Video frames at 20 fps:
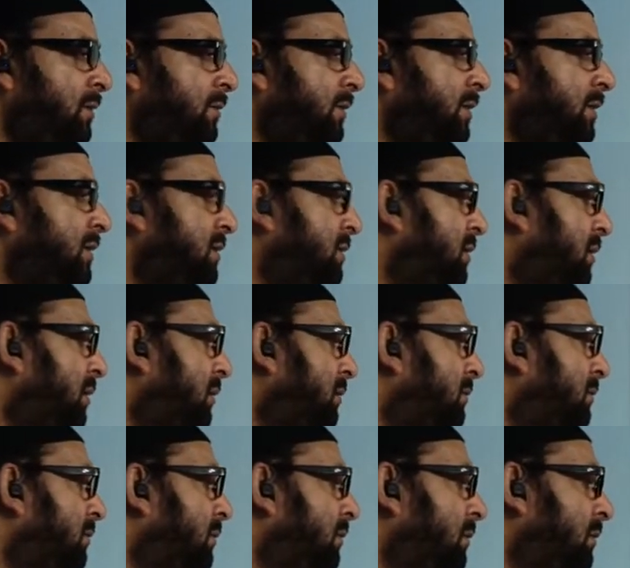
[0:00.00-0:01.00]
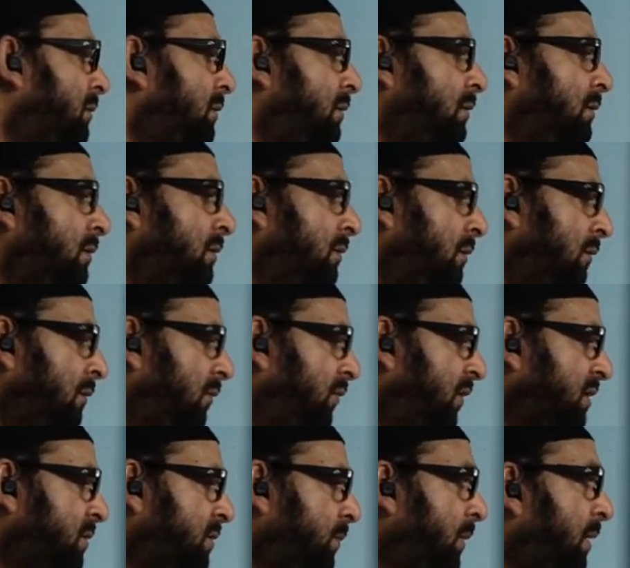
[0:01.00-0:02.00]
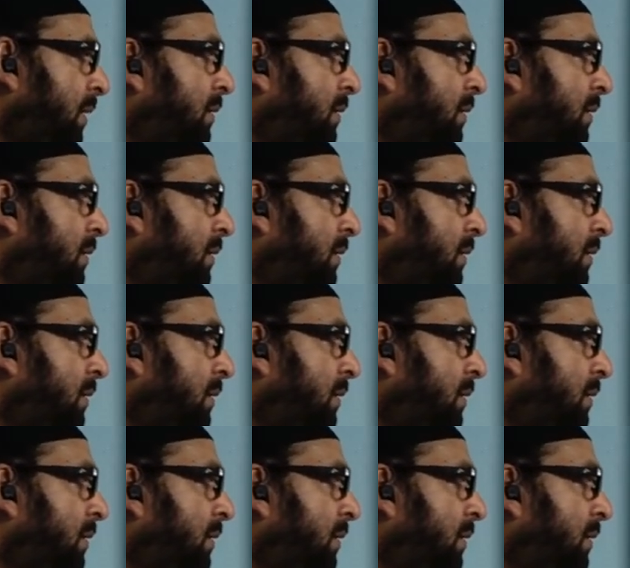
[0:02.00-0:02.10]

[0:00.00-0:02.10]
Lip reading: This is the first